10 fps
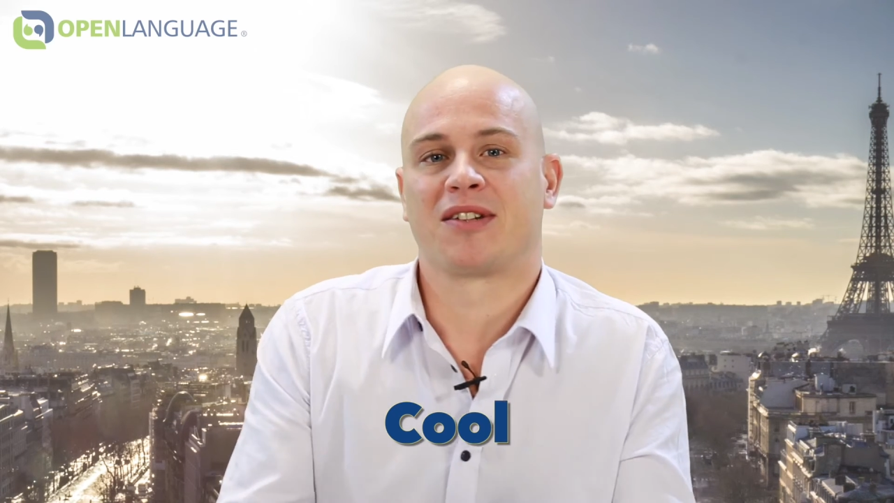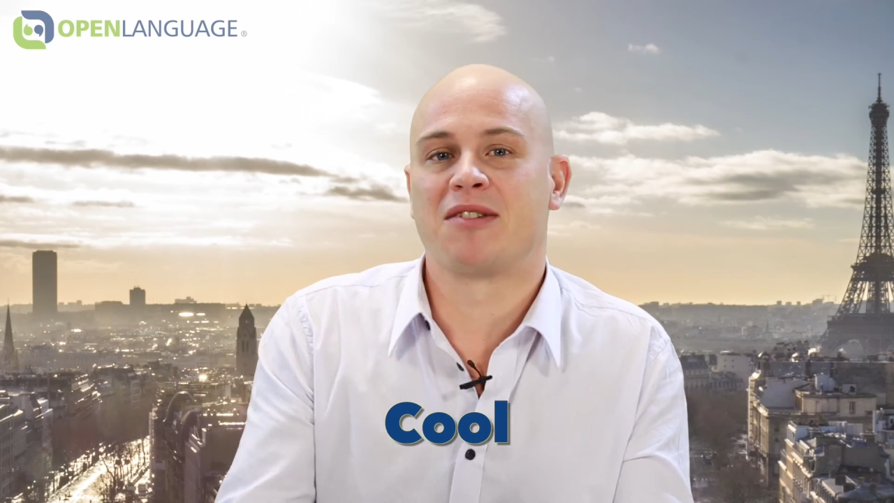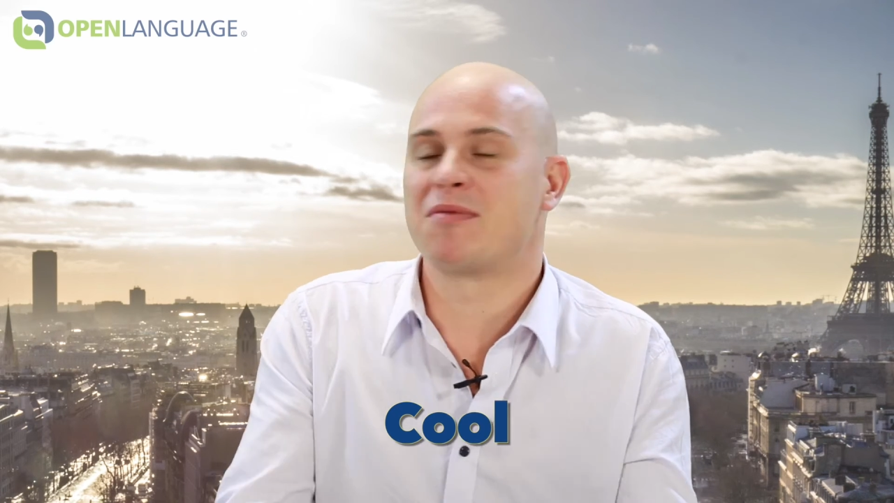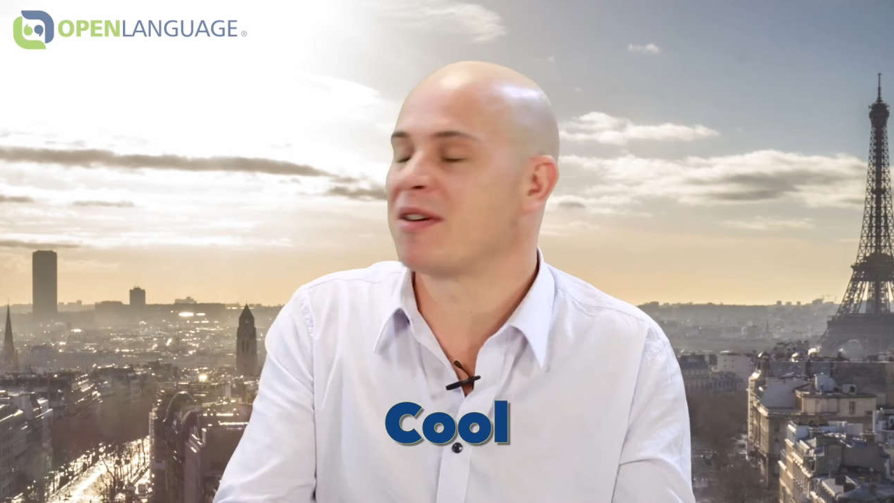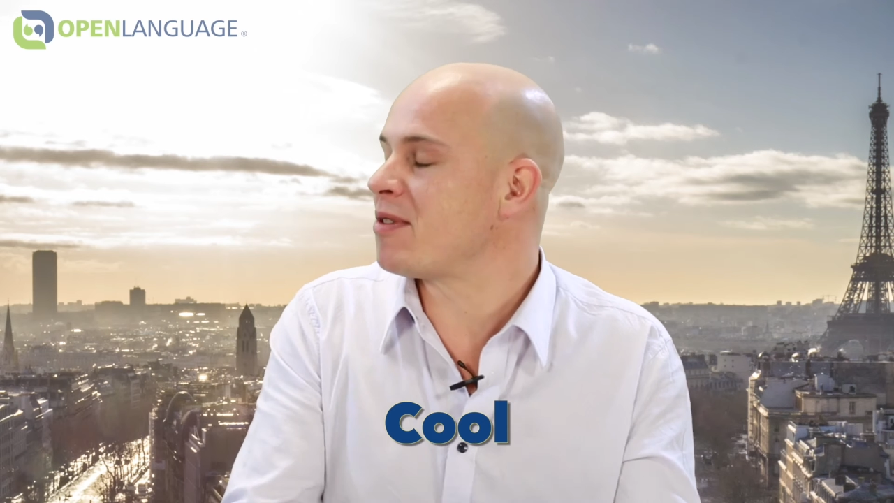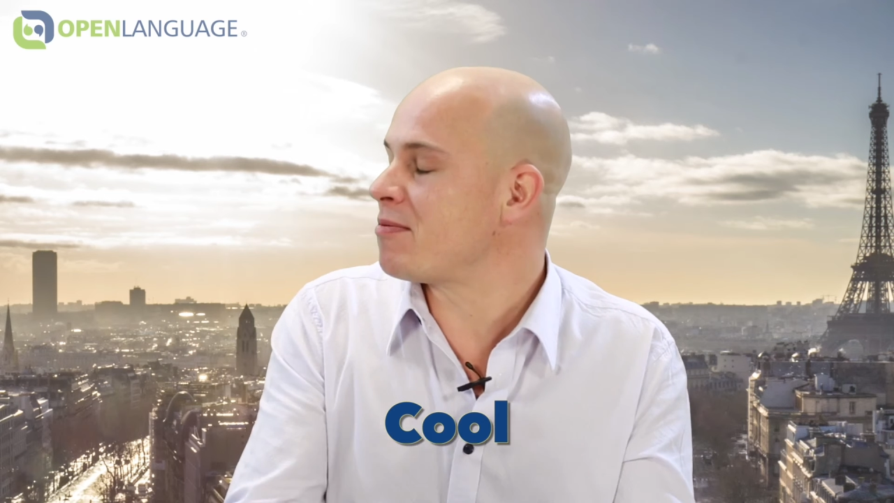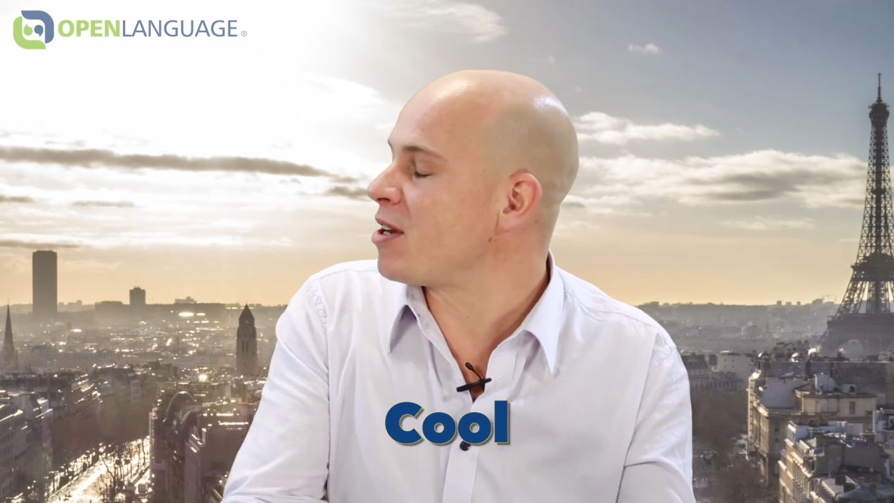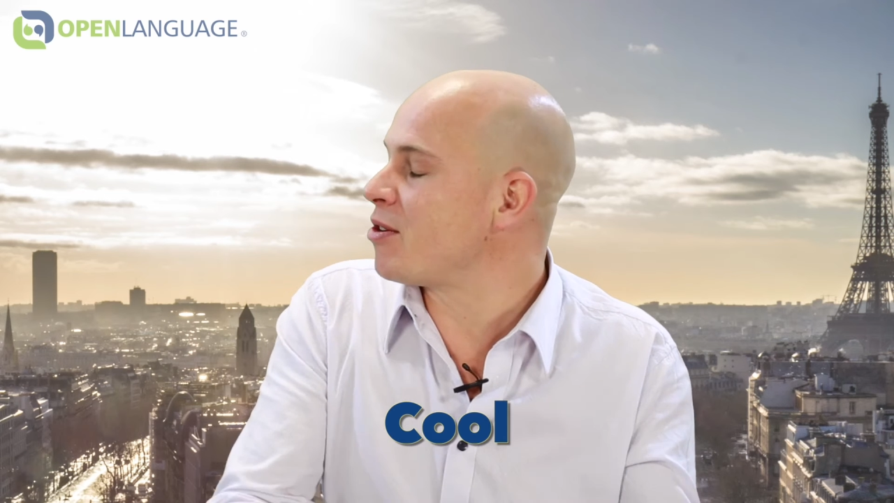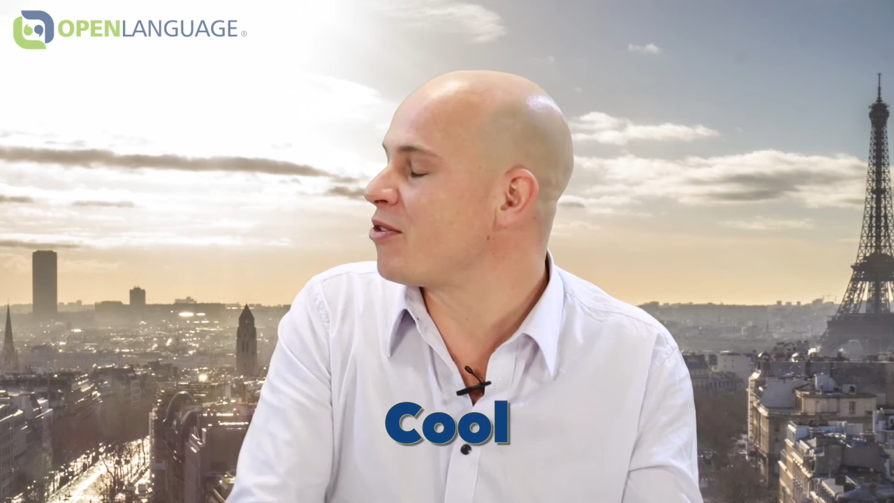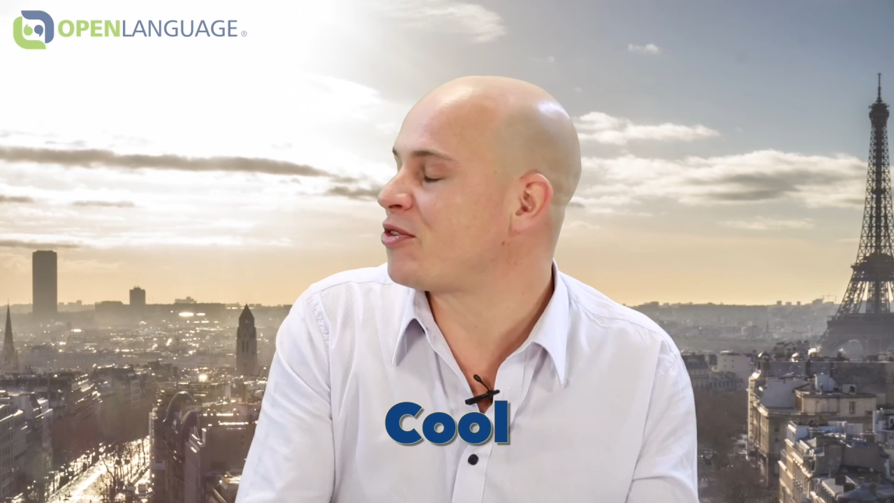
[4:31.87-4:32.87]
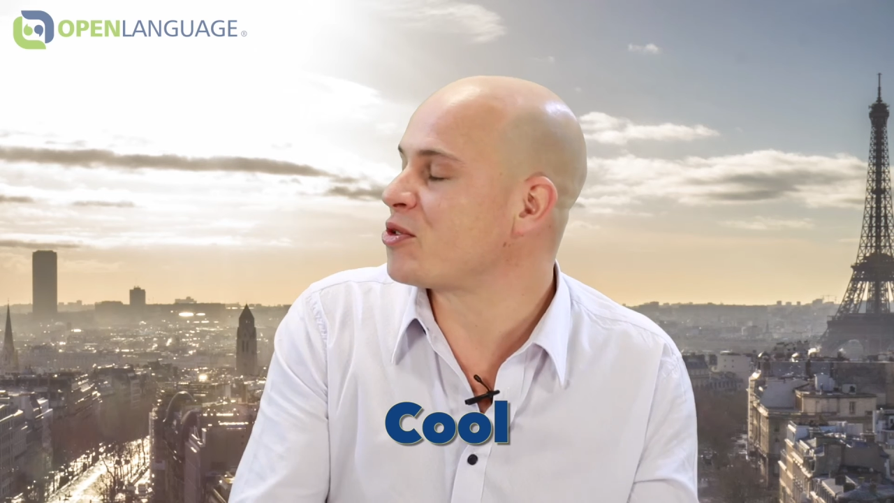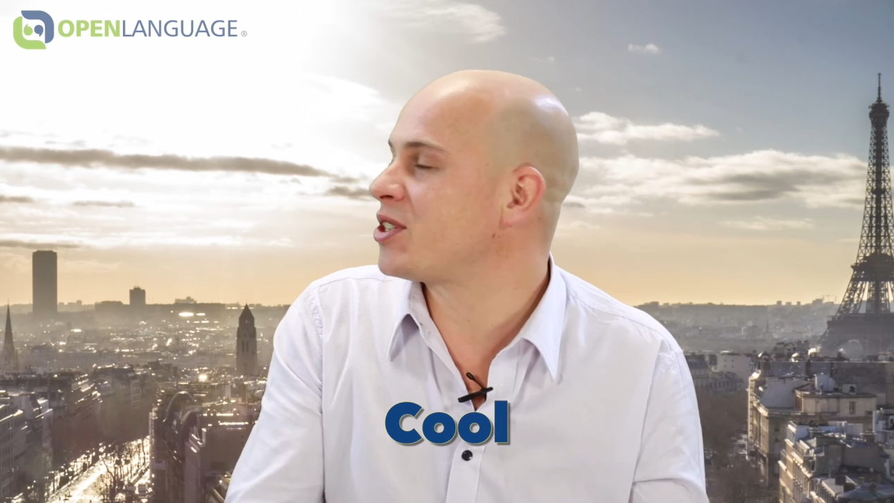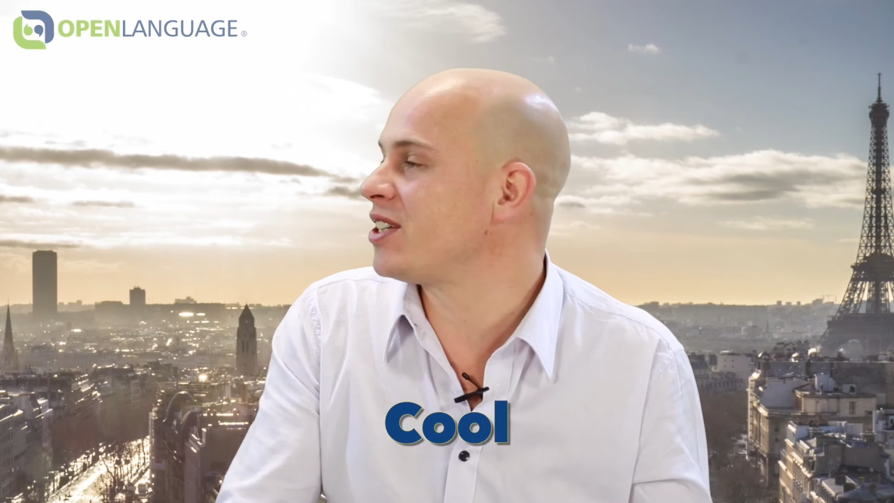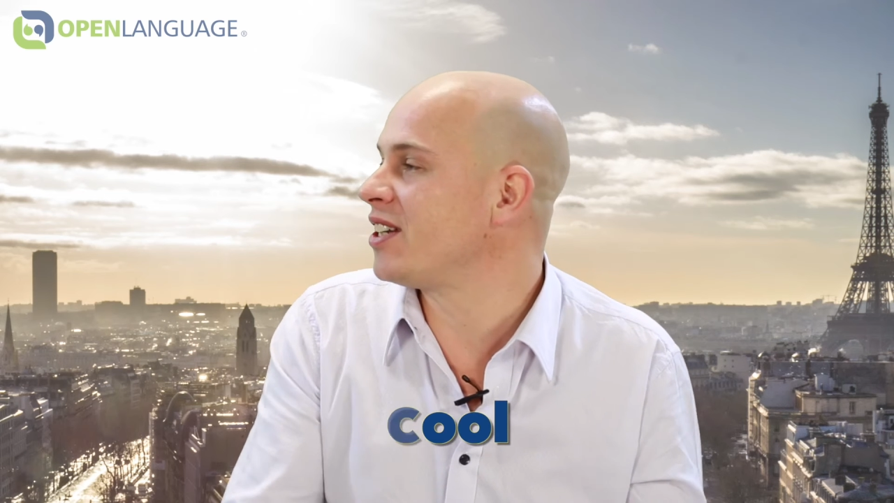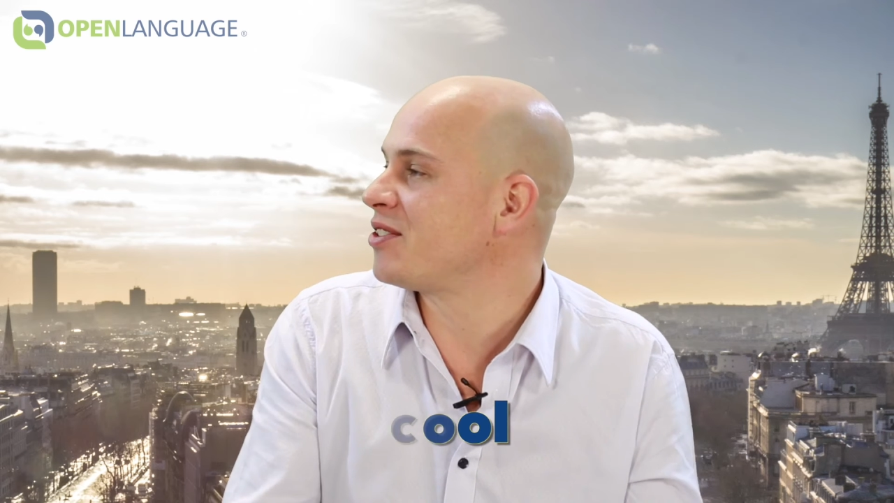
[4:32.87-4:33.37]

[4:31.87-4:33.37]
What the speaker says: below 40,